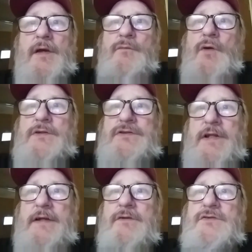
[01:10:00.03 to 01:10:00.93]
I've watched
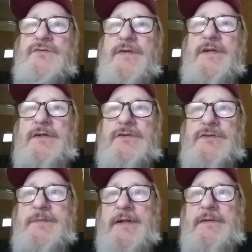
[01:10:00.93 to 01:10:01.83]
a lot of those
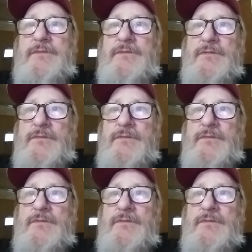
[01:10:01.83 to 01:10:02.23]
videos, man.